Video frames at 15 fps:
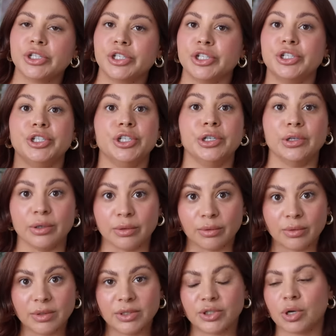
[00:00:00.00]
to
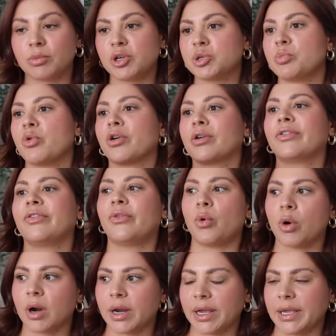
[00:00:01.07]
do, so much more
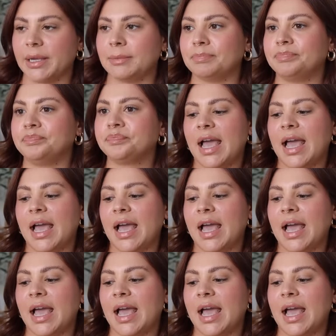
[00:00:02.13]
for him.